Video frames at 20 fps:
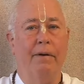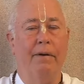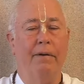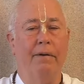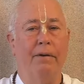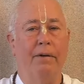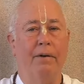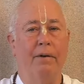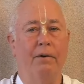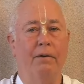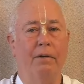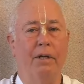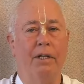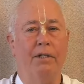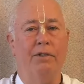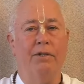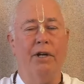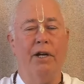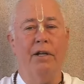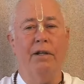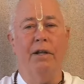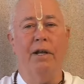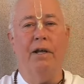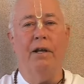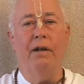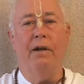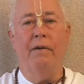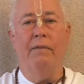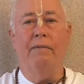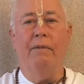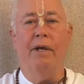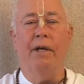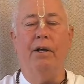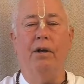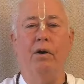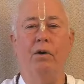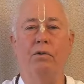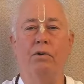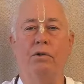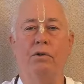You know, let's say they, they
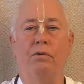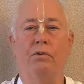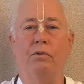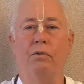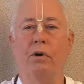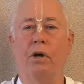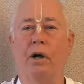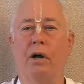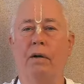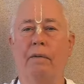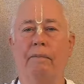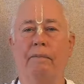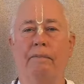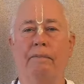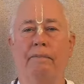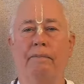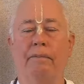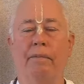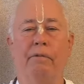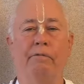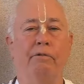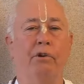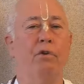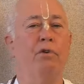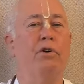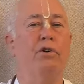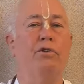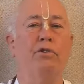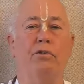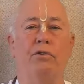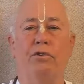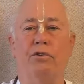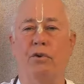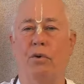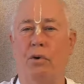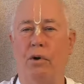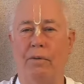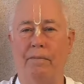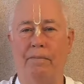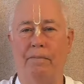go to um, a furniture
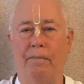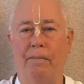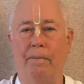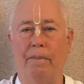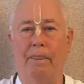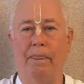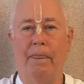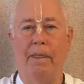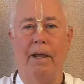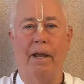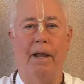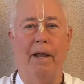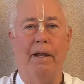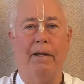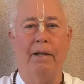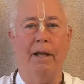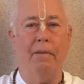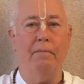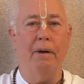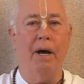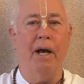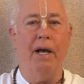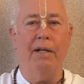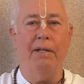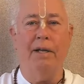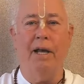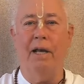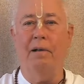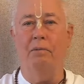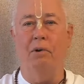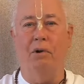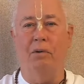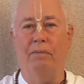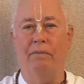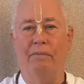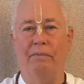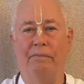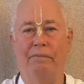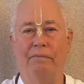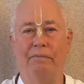store and they buy a table
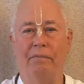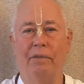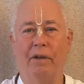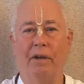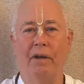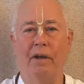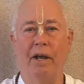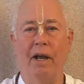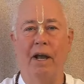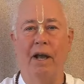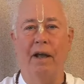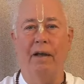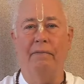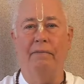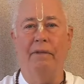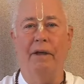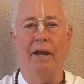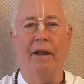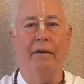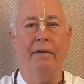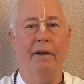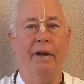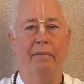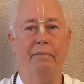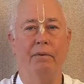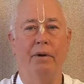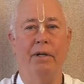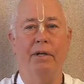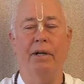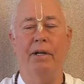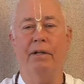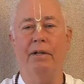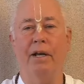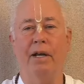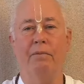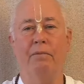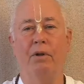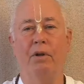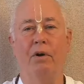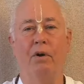and then they bring that
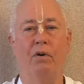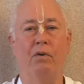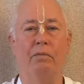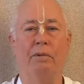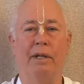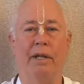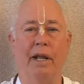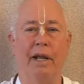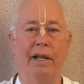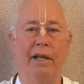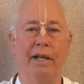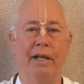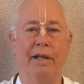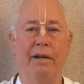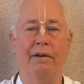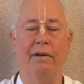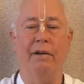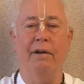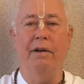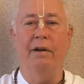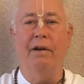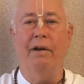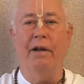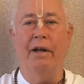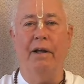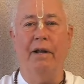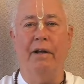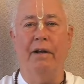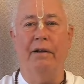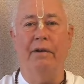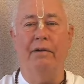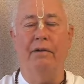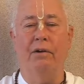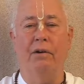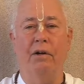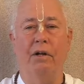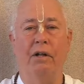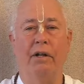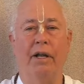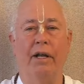table home and they eat and
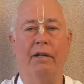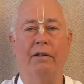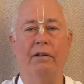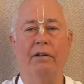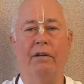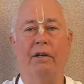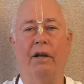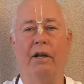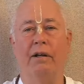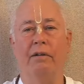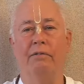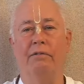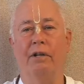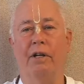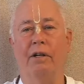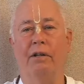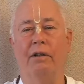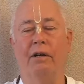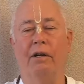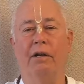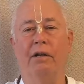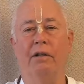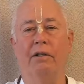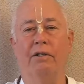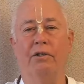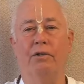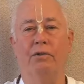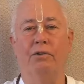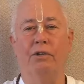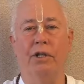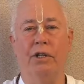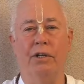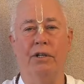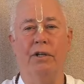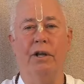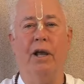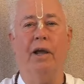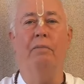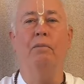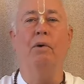all that kind of thing on using the
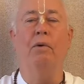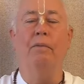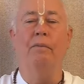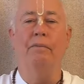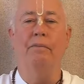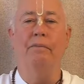table.